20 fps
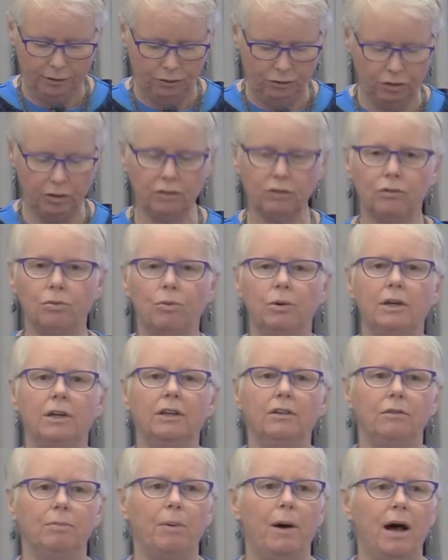just what
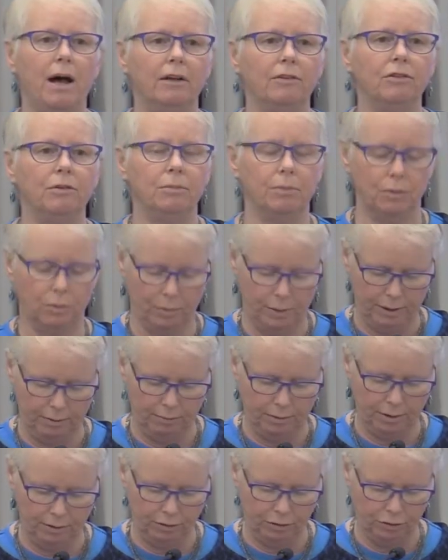is possible when
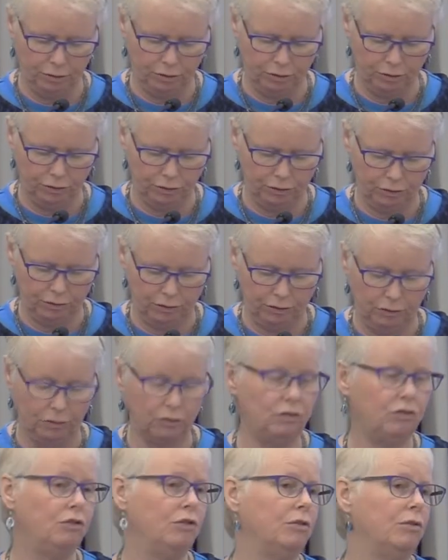researchers and
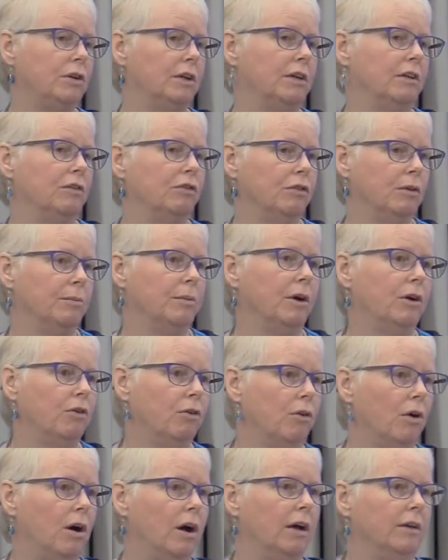students from
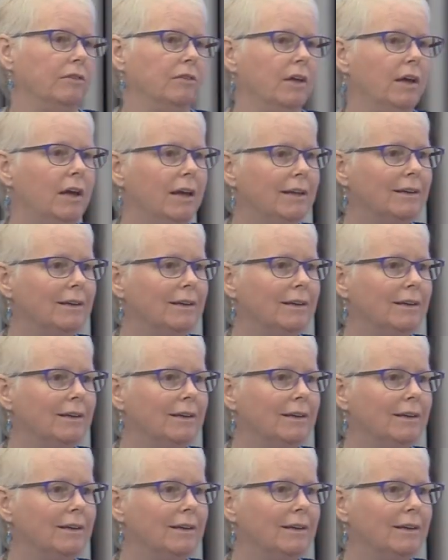across